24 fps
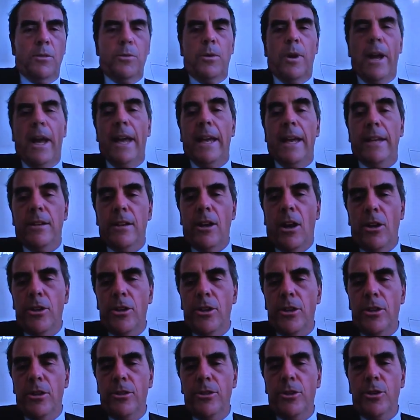Right.
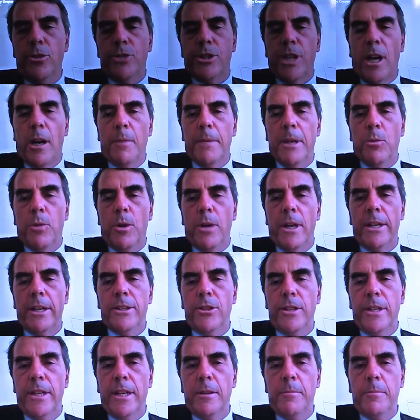You tell me when
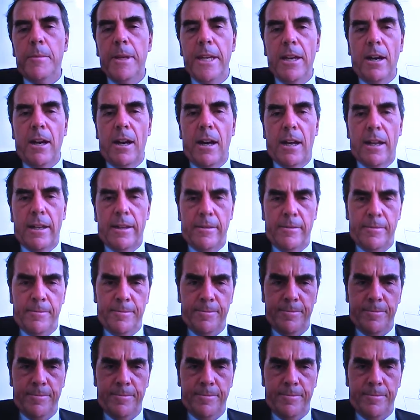you need me on.